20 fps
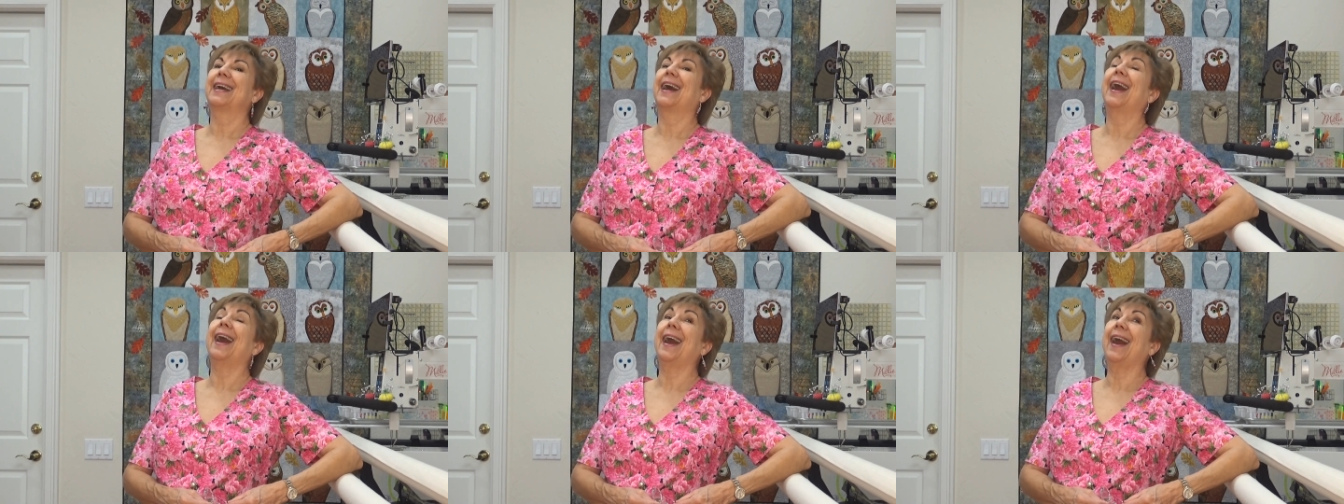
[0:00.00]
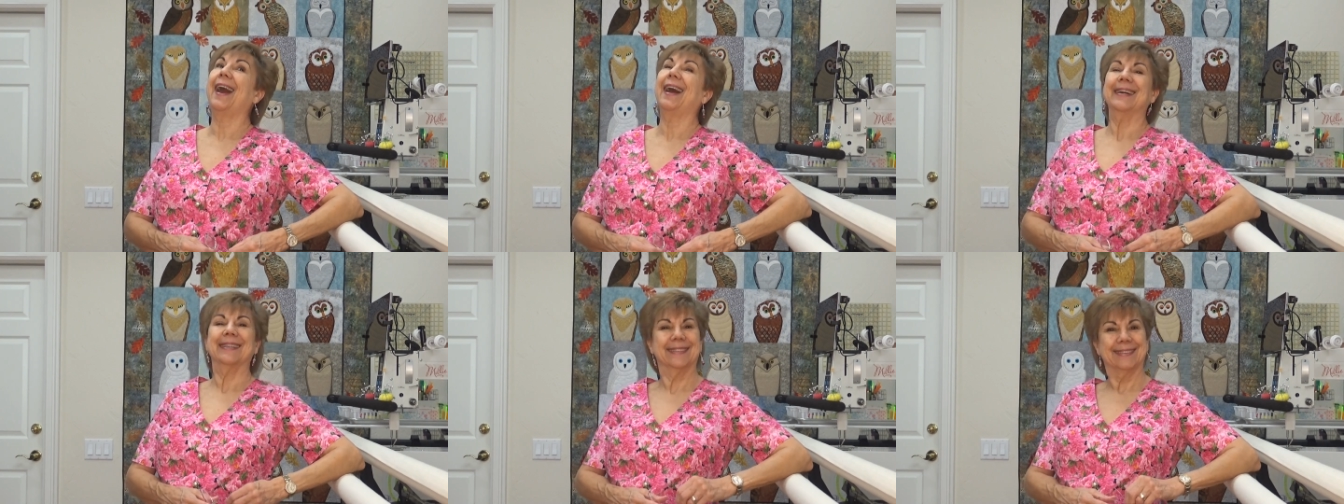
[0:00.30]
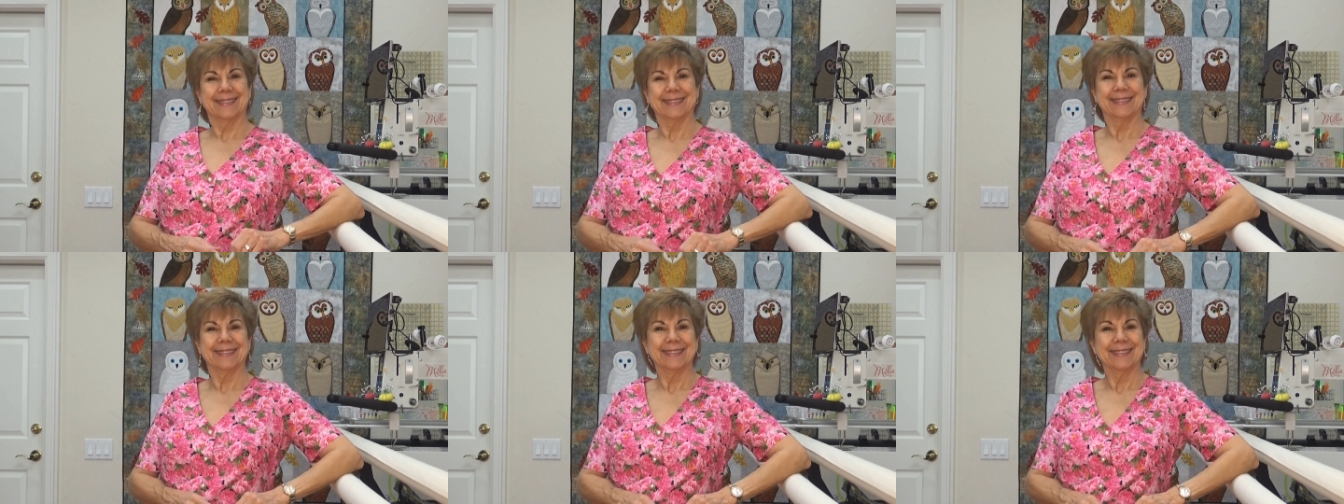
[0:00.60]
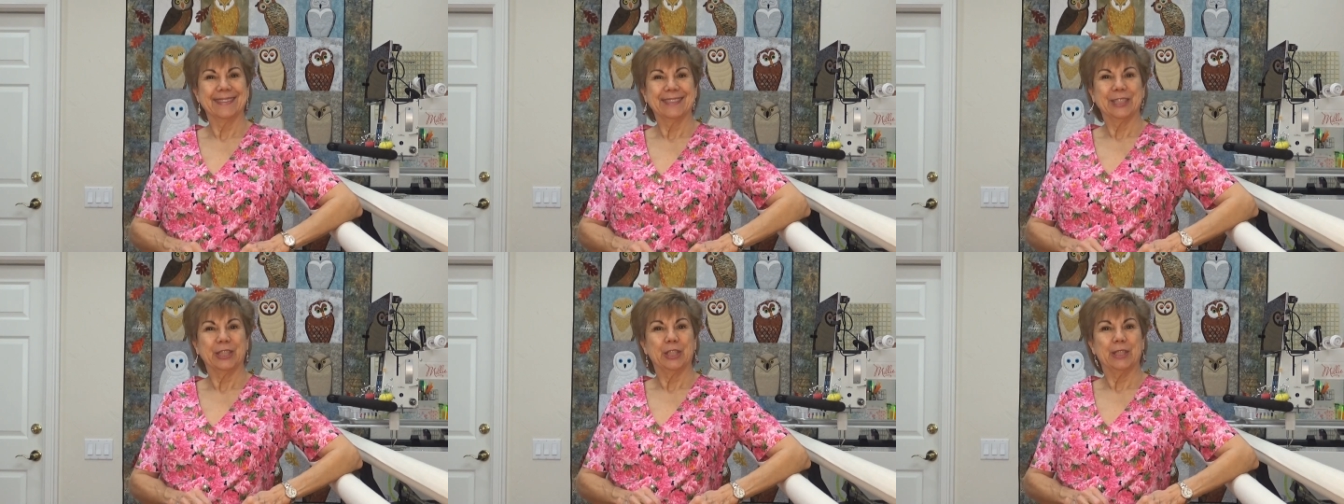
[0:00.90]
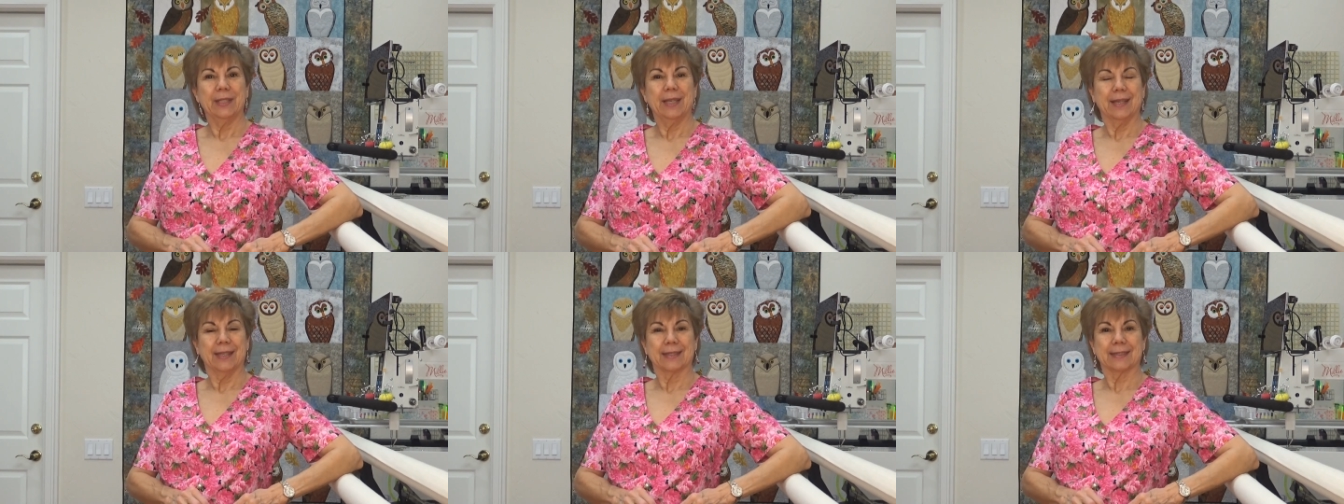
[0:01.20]
Ah,
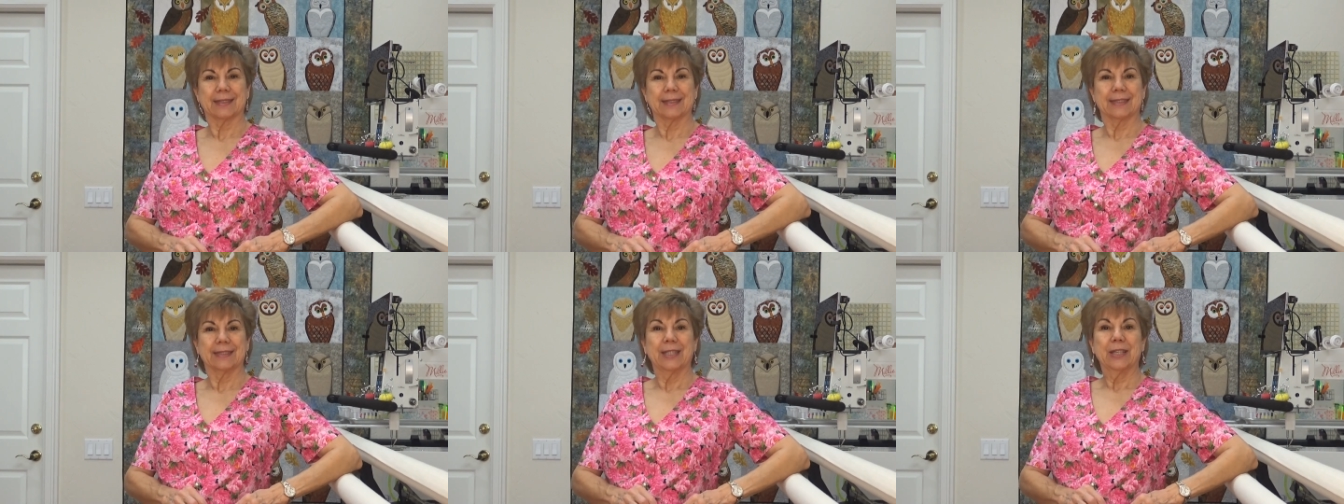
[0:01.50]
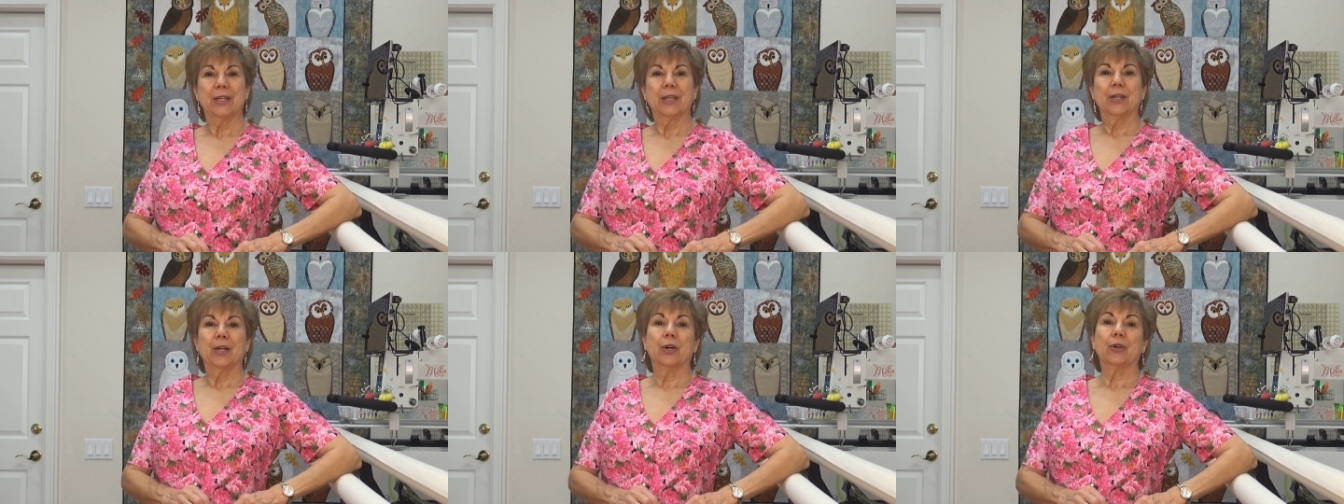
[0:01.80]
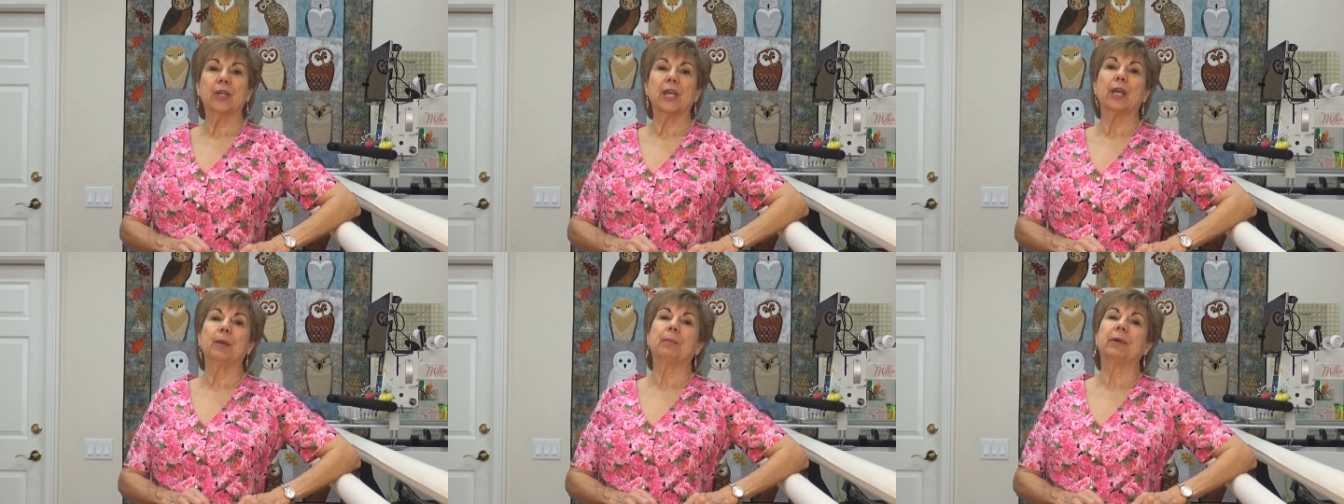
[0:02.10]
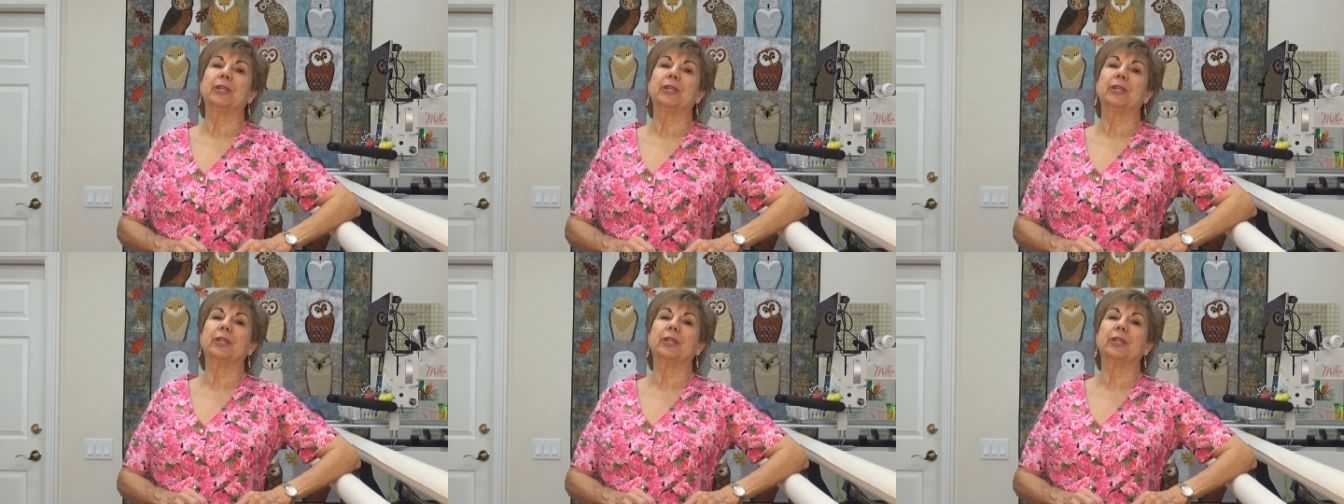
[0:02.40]
yes. Okay,